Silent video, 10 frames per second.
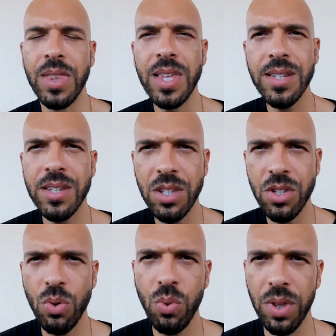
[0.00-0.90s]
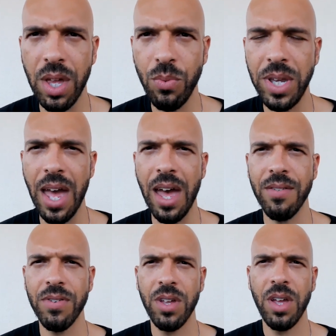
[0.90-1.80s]
This is the tool that we have.
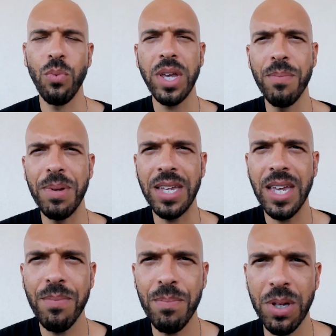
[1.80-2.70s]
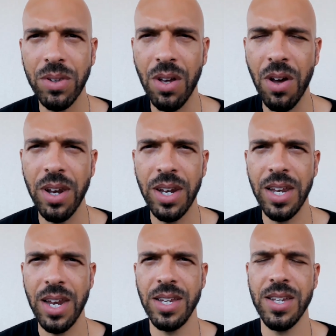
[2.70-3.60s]
We can begin building on it
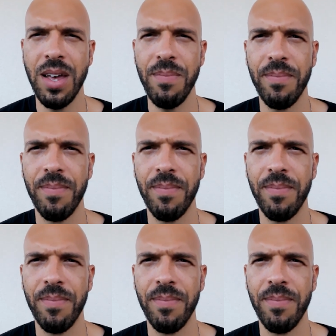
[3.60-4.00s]
at any time.